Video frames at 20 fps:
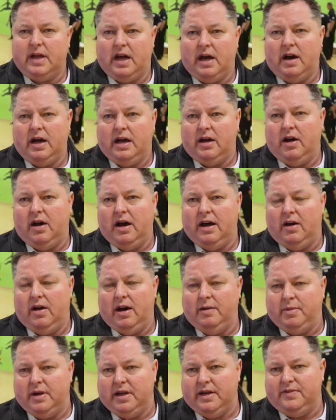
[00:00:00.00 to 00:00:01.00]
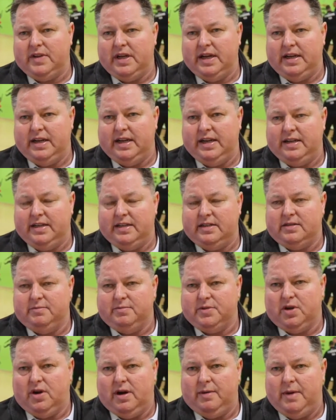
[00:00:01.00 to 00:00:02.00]
I believe that he needed
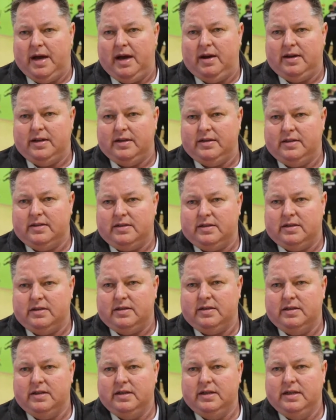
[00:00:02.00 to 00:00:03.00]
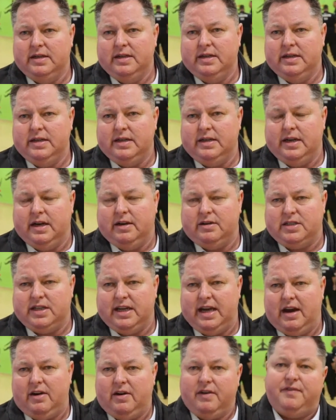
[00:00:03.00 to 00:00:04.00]
some time out and to
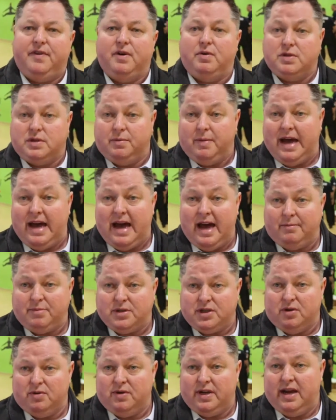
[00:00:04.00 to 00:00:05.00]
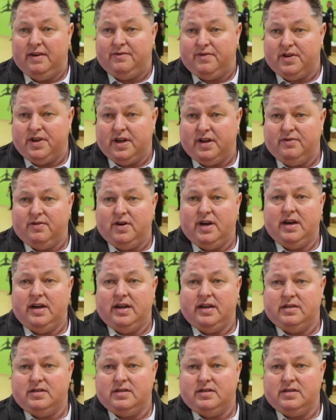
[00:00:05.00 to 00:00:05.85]
see how he feels about absolutely everything, really.